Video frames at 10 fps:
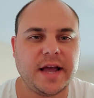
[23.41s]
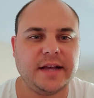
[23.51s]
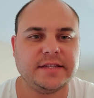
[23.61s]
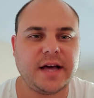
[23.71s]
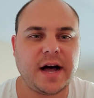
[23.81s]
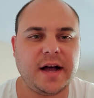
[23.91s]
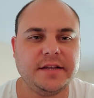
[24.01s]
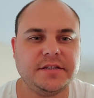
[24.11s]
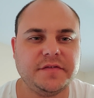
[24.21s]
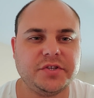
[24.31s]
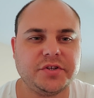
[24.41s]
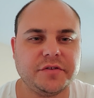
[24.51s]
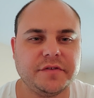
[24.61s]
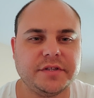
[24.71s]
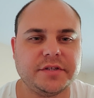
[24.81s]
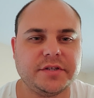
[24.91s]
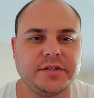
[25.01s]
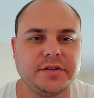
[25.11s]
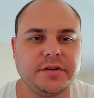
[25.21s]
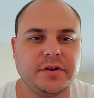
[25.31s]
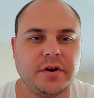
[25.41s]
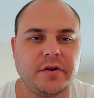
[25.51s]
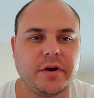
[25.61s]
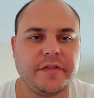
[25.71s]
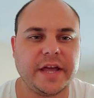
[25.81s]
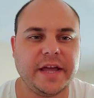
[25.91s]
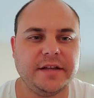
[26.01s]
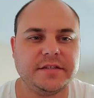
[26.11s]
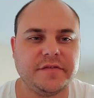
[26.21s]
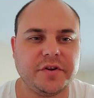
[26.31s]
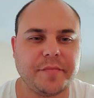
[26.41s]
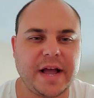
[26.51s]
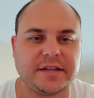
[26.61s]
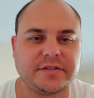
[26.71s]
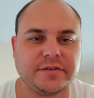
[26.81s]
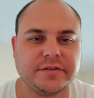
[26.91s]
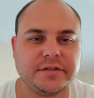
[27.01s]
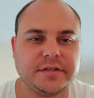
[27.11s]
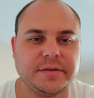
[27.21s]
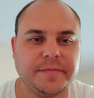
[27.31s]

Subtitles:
as the eyes of servants are on the hands of their masters,